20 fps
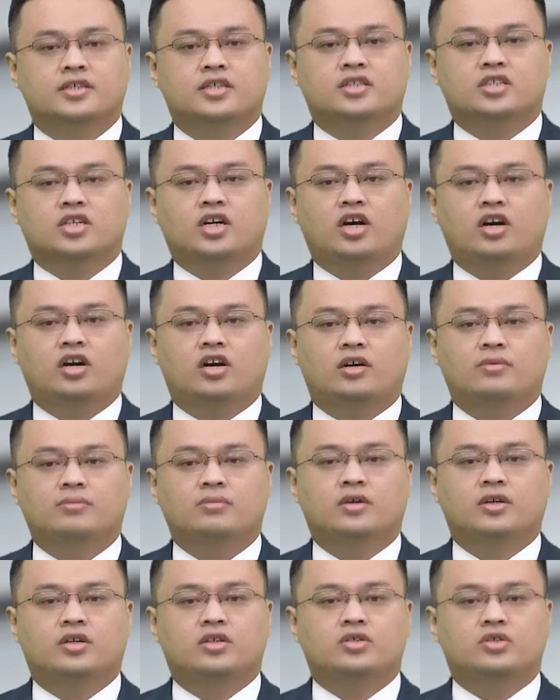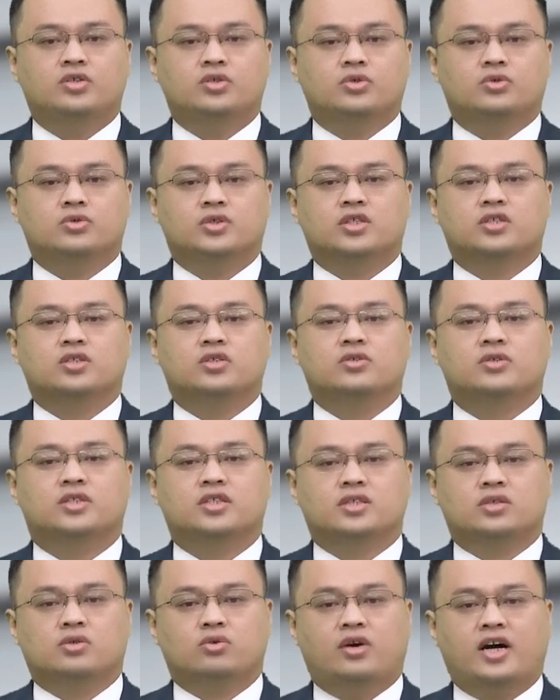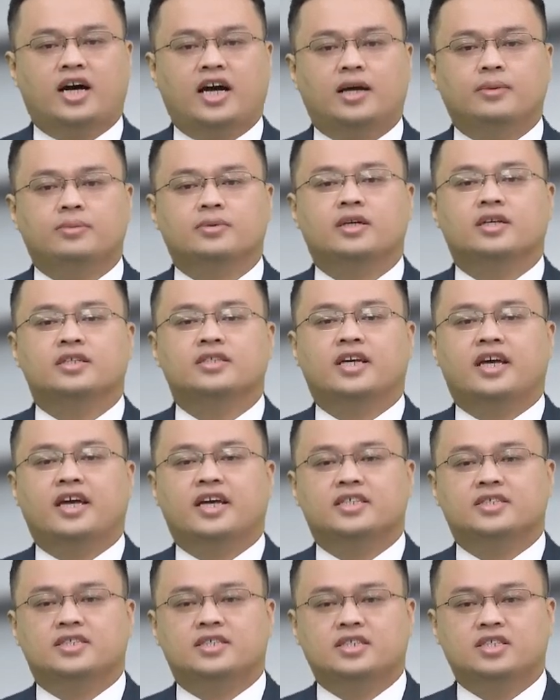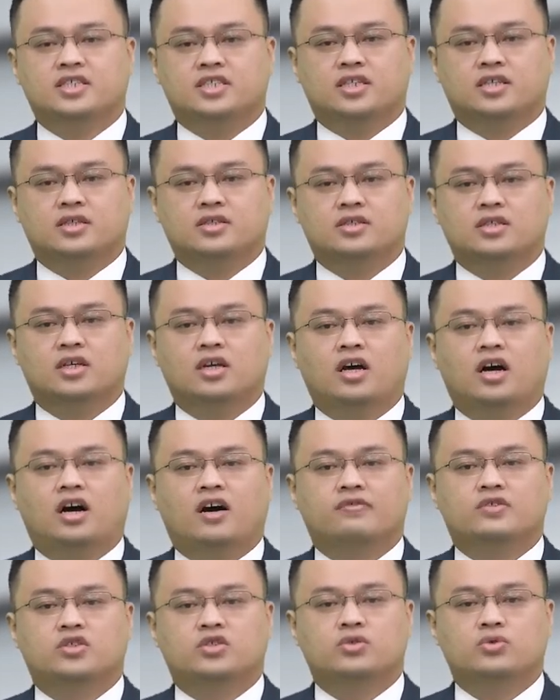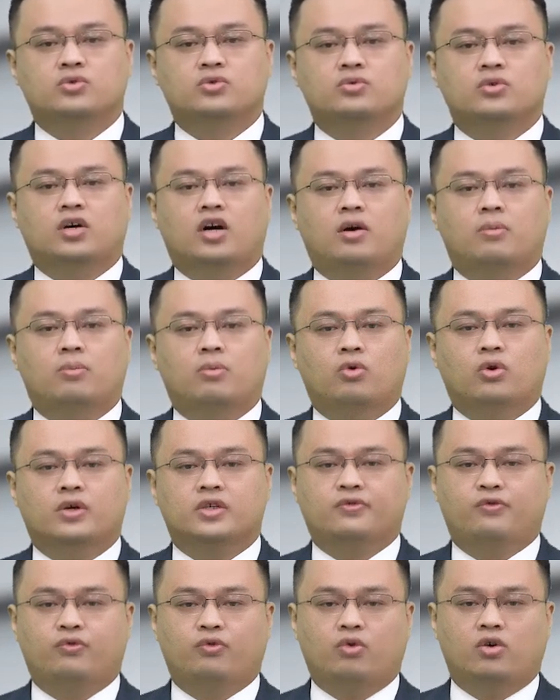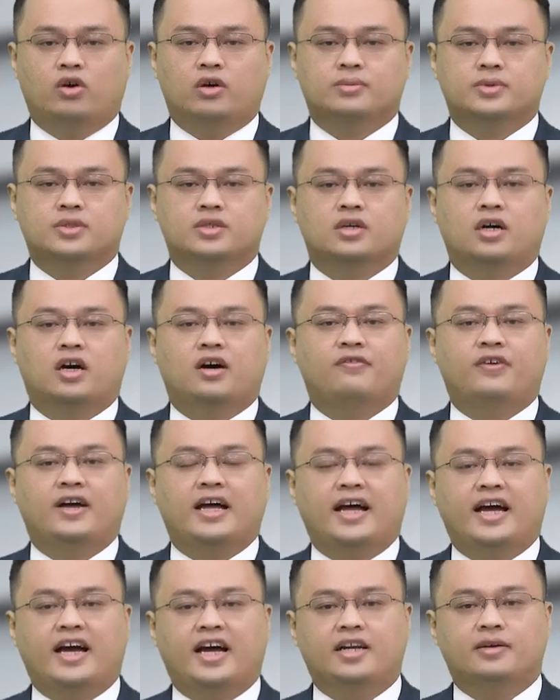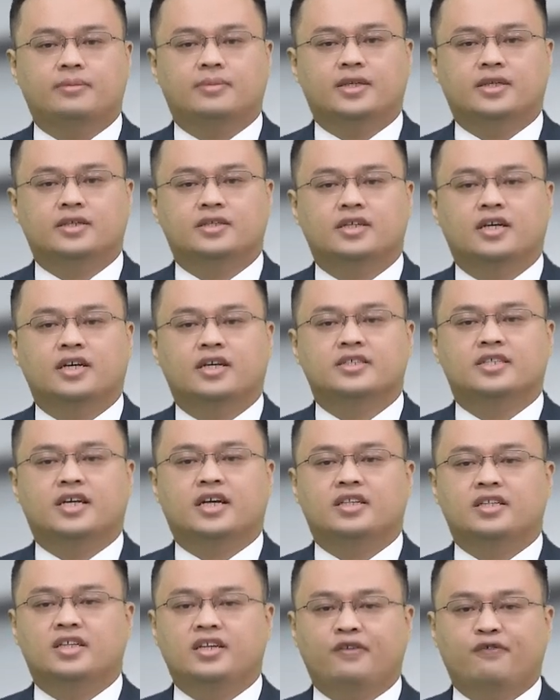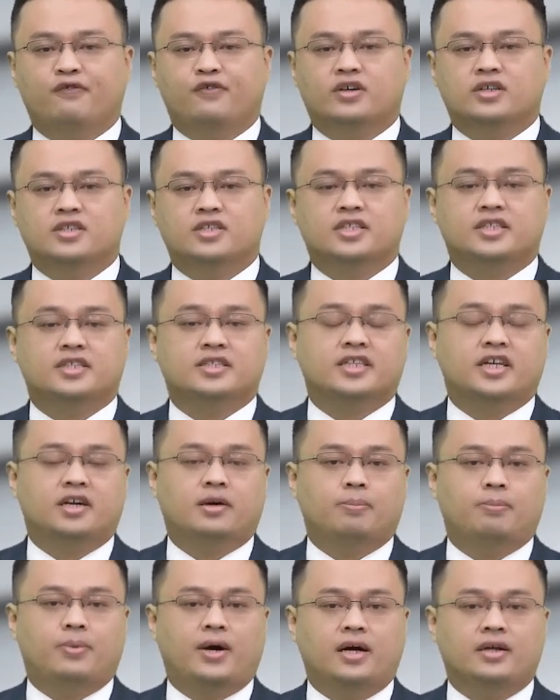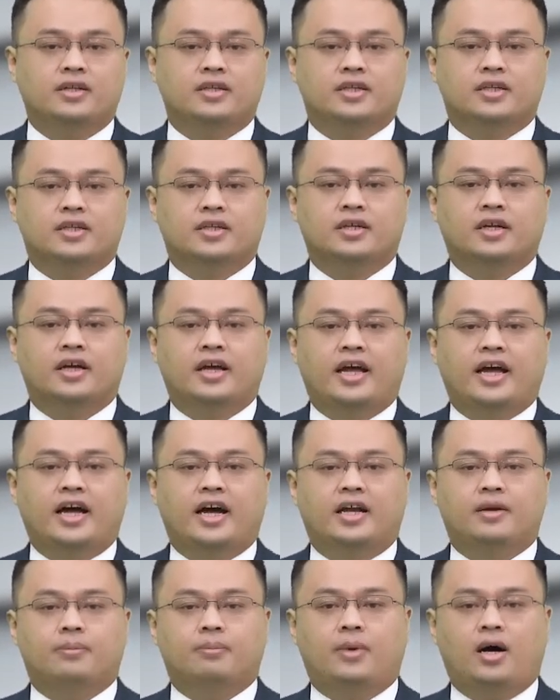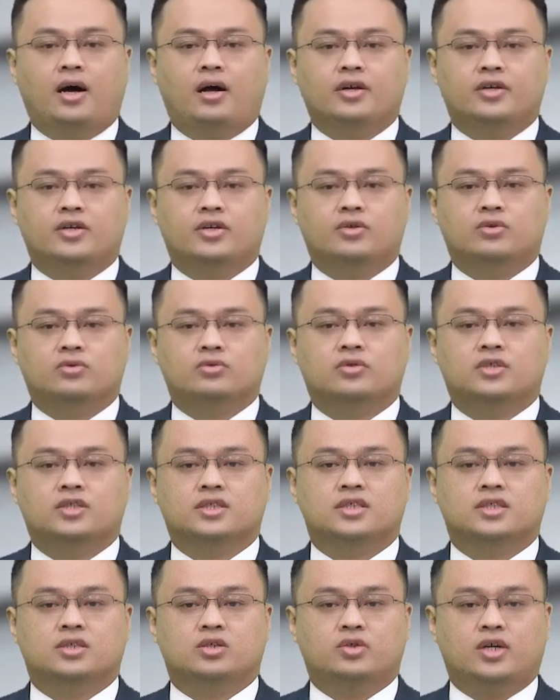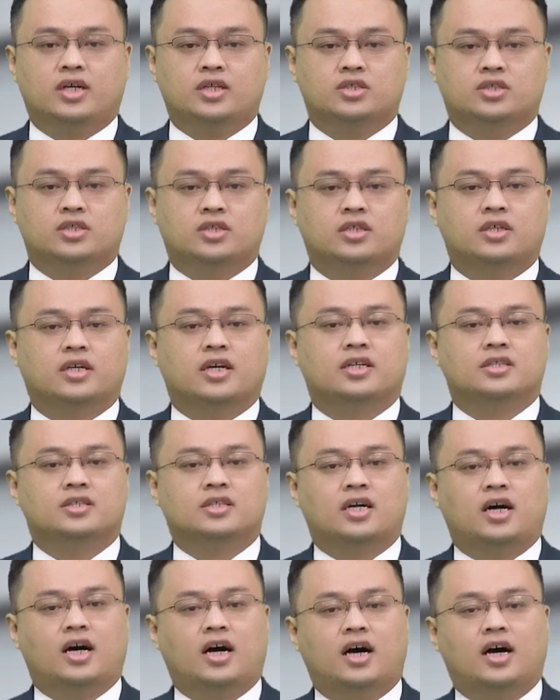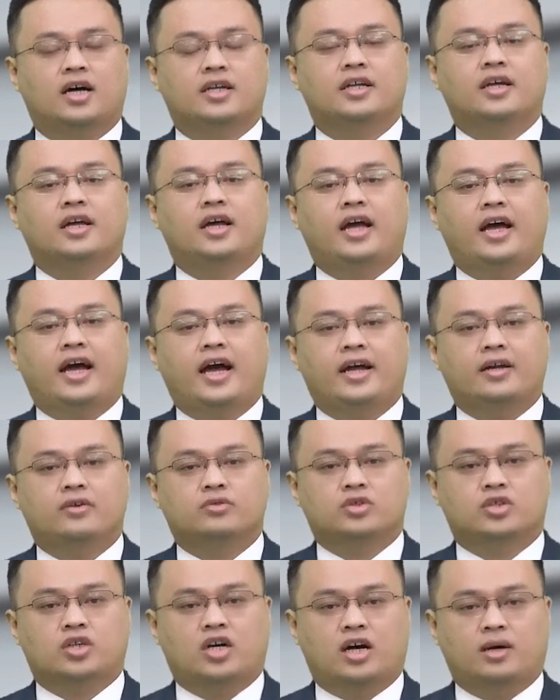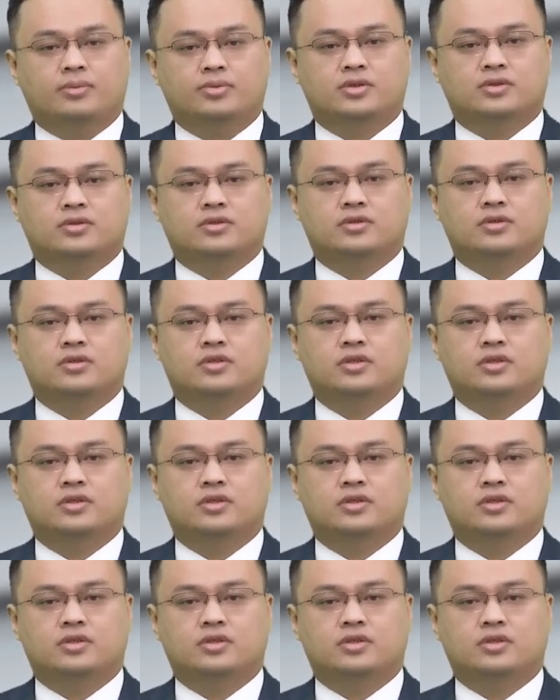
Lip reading: The term used to describe the existence of 2 or more forms of an element that differs in their bonding and molecule structure is called allotropes.